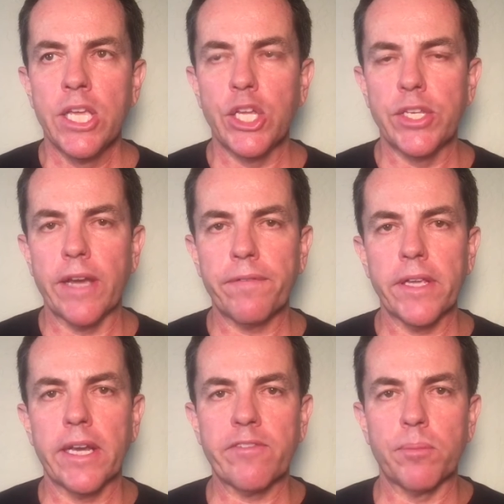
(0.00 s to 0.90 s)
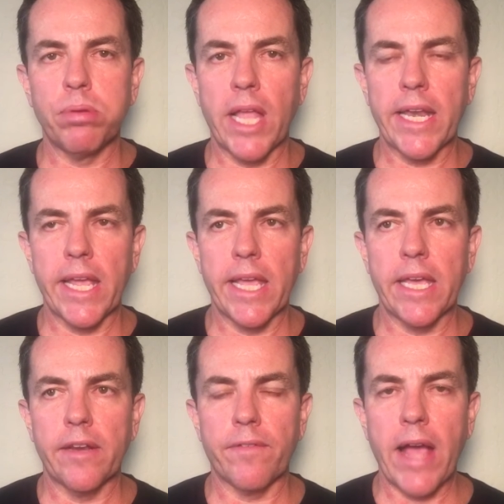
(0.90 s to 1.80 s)
you're definitely going to have to plan
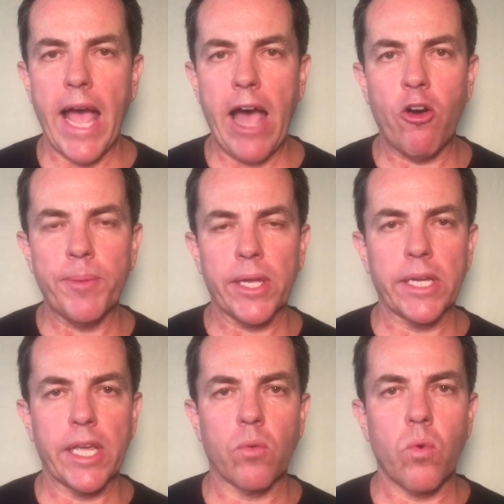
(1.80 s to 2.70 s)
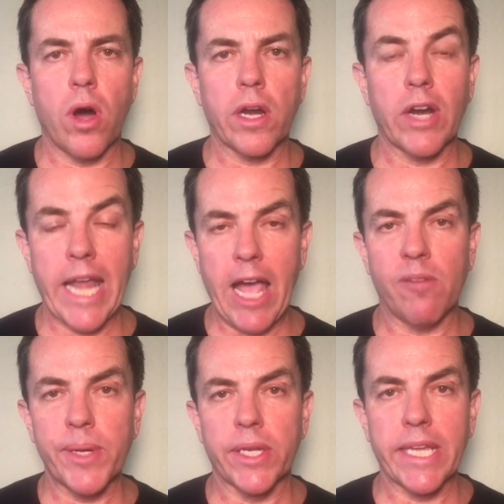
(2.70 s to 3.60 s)
ahead of how am I going to get water and how
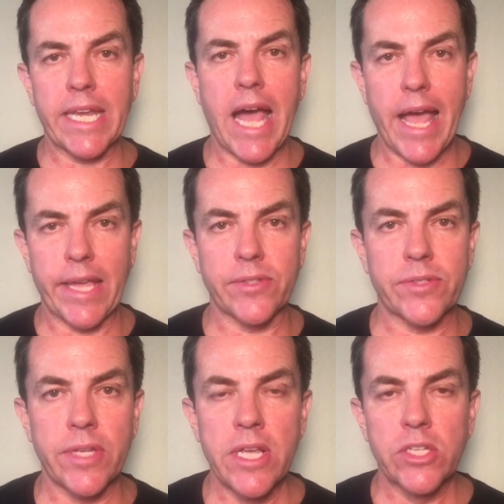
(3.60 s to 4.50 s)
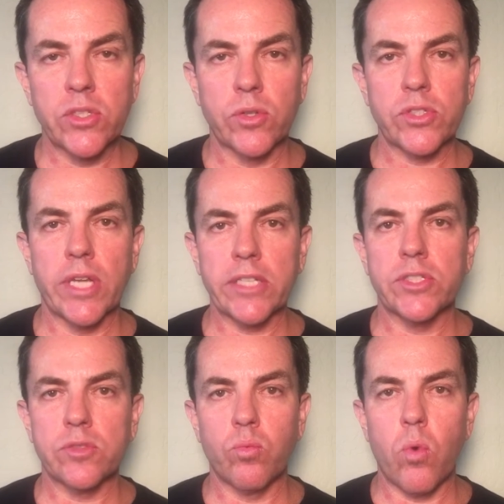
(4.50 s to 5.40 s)
am I going to get ice. So it's not
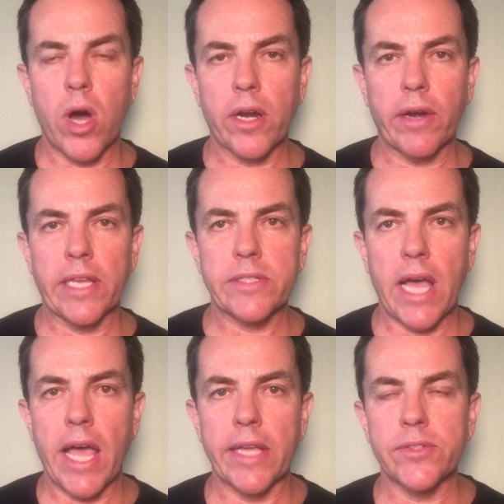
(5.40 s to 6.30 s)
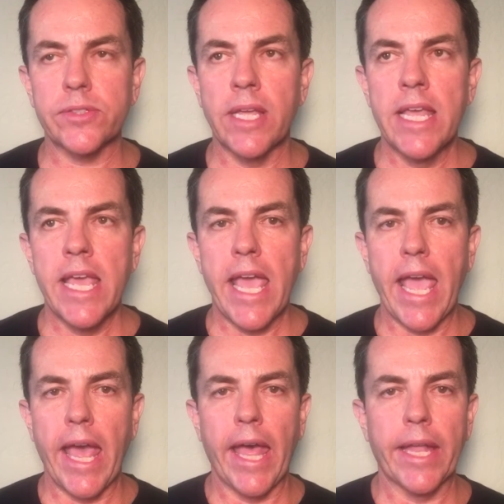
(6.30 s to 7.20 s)
just water, it's ice.
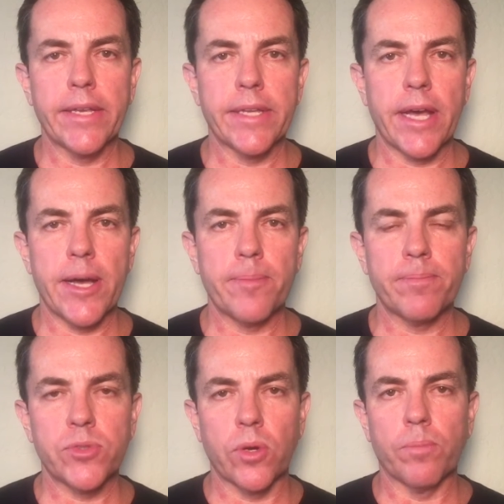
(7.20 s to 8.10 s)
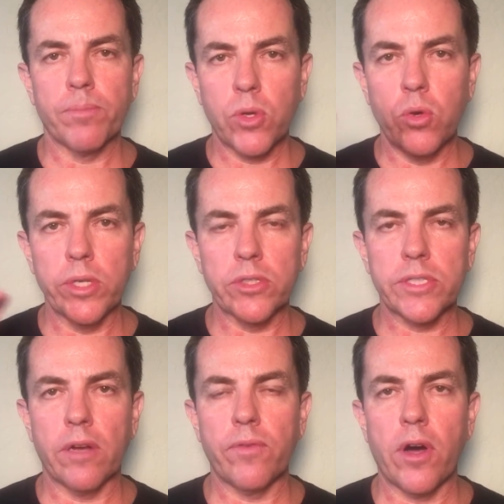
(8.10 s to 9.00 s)
And so cool
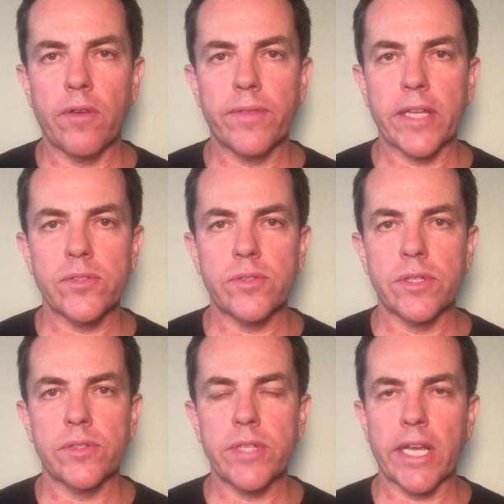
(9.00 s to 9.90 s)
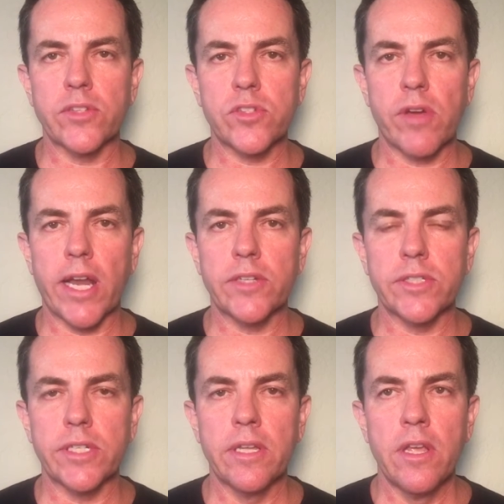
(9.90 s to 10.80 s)
yourself off. That's the second
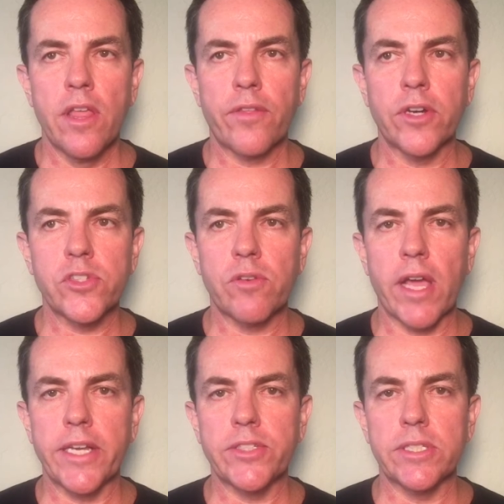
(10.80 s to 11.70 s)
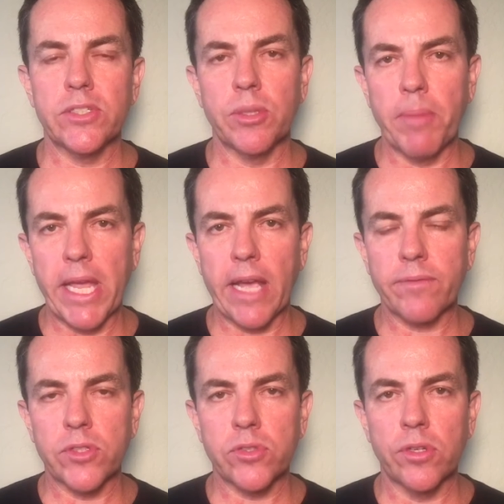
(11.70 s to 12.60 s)
strategy. Third strategy is you may have
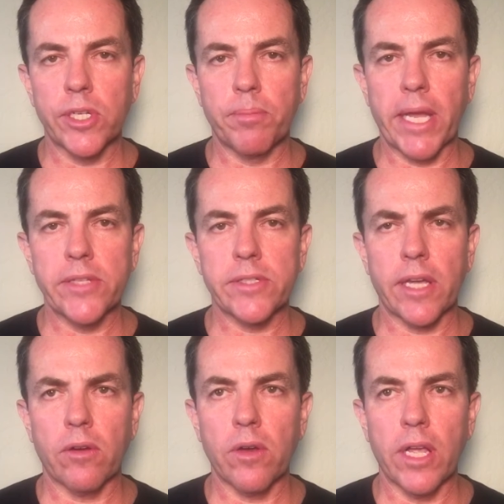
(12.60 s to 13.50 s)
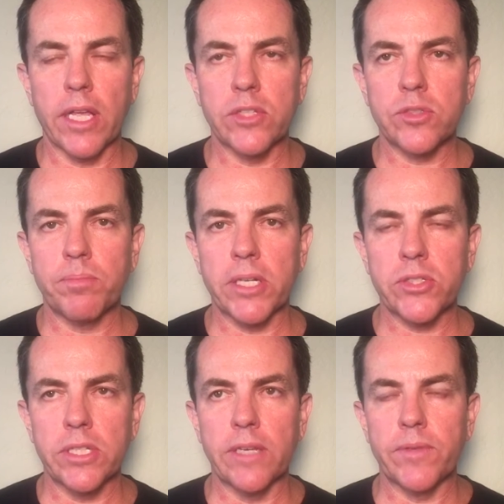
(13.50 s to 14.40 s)
to slow your pace down,
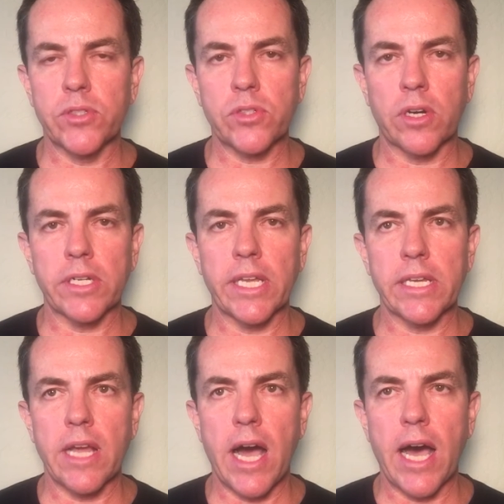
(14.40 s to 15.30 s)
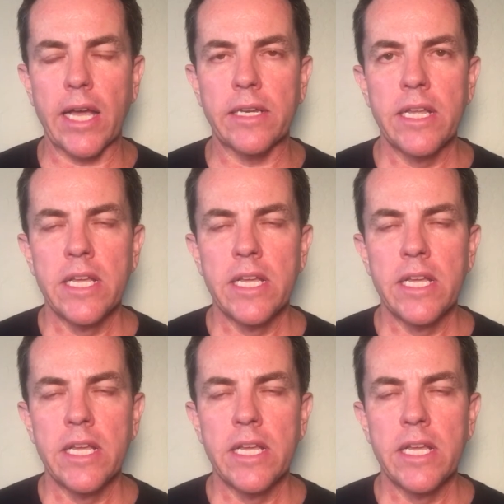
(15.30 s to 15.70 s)
especially if you start getting hot,